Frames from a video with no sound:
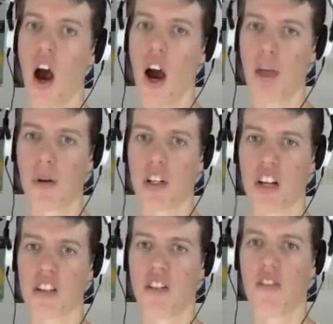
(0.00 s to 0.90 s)

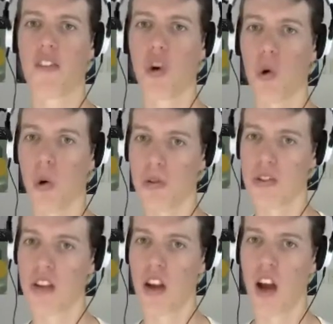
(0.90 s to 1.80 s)
Unproductive
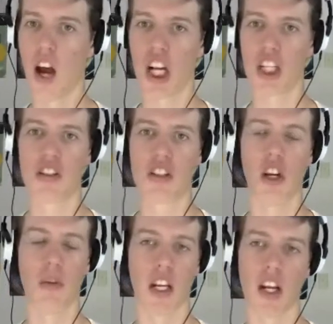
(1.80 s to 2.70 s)
fools are
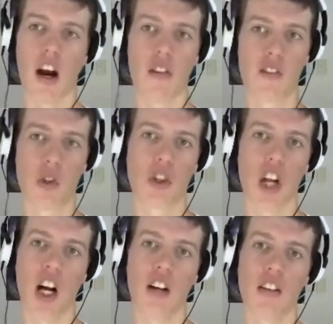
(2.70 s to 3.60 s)
consuming our
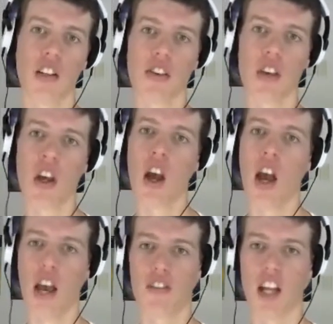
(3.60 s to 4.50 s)
future.
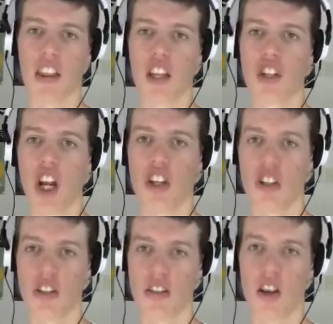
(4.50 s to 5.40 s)
If nothing
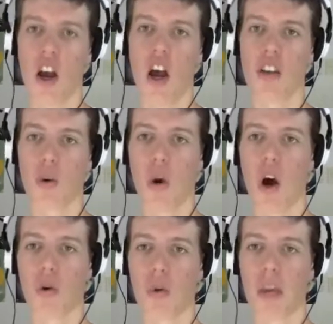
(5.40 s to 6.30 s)
changes, the
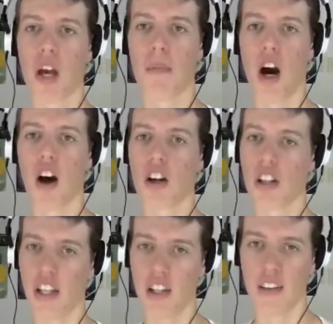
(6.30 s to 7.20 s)
world will become
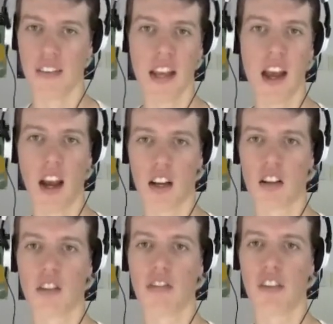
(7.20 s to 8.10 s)
ugly, and
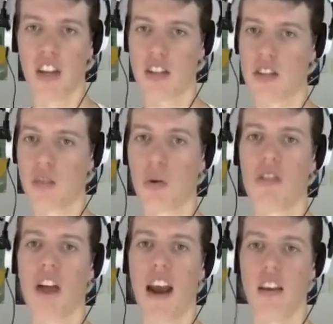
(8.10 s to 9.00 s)
conflicts
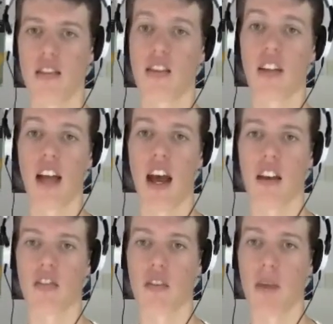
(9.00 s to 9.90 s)
will raze the
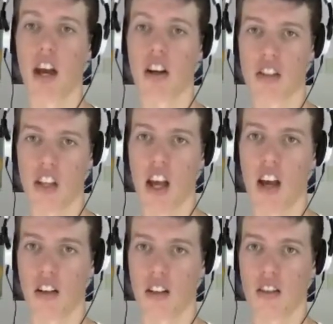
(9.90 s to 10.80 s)
land from end to
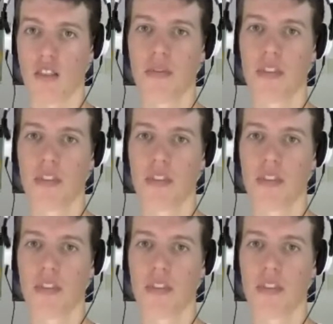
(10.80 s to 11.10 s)
end.